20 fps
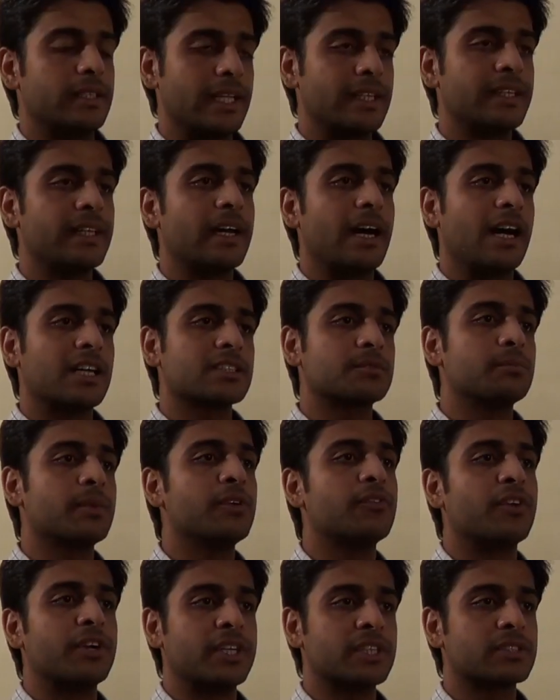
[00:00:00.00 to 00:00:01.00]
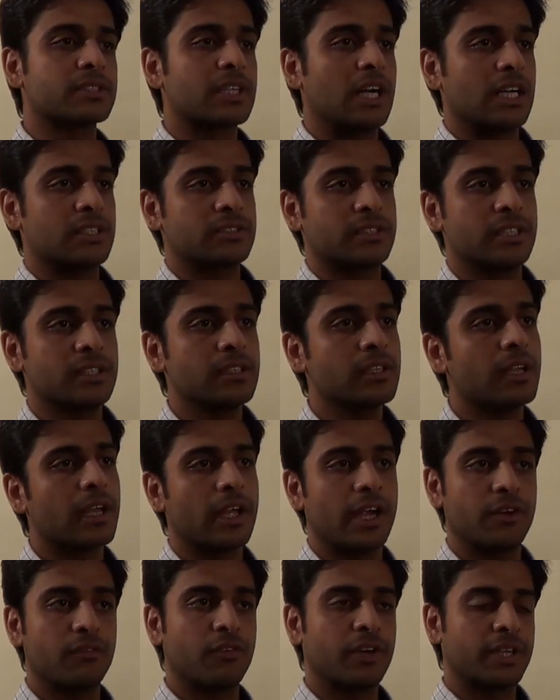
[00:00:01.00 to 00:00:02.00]
Then they asked me what is casting
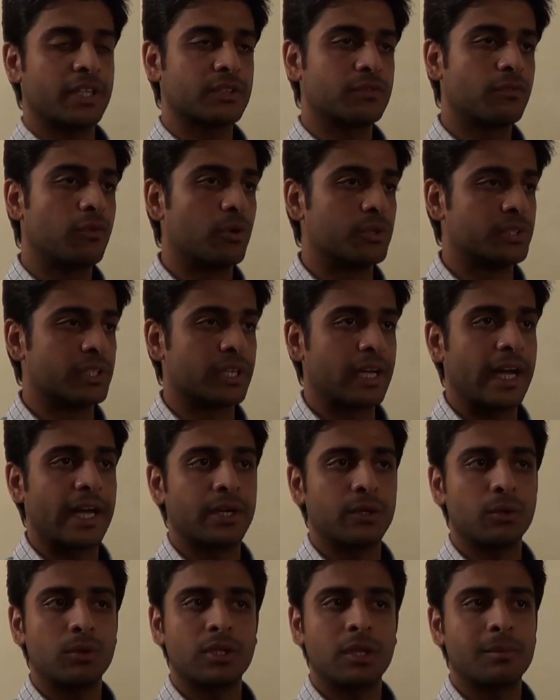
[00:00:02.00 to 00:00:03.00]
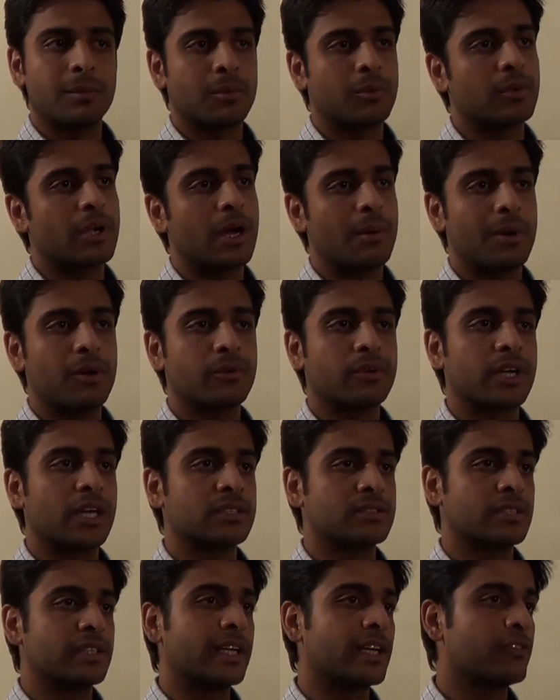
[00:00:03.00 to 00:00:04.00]
and what is forging. I told them about
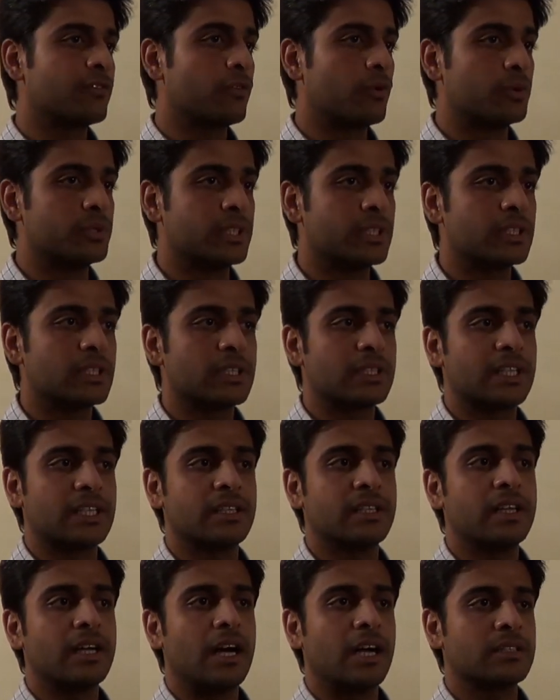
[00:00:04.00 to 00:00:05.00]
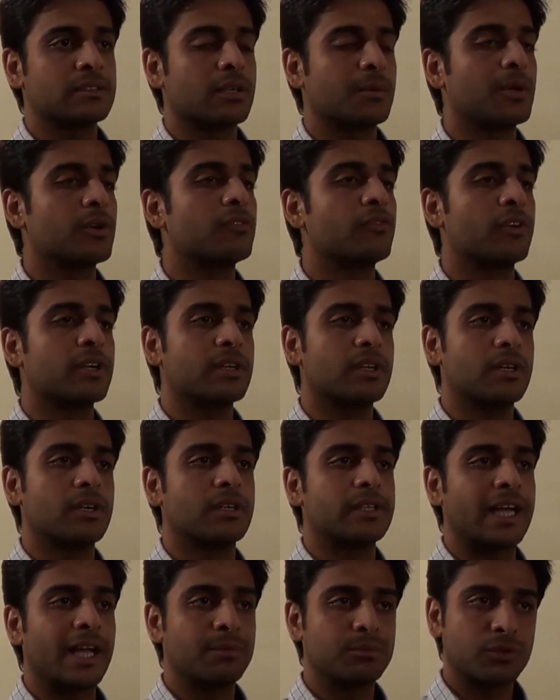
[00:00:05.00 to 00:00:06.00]
casting and forging. Then they asked about what
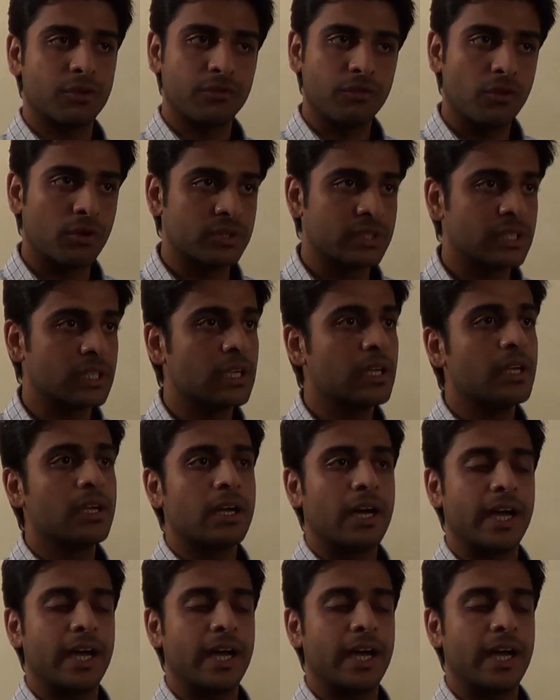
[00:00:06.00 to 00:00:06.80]
uh, types of forging.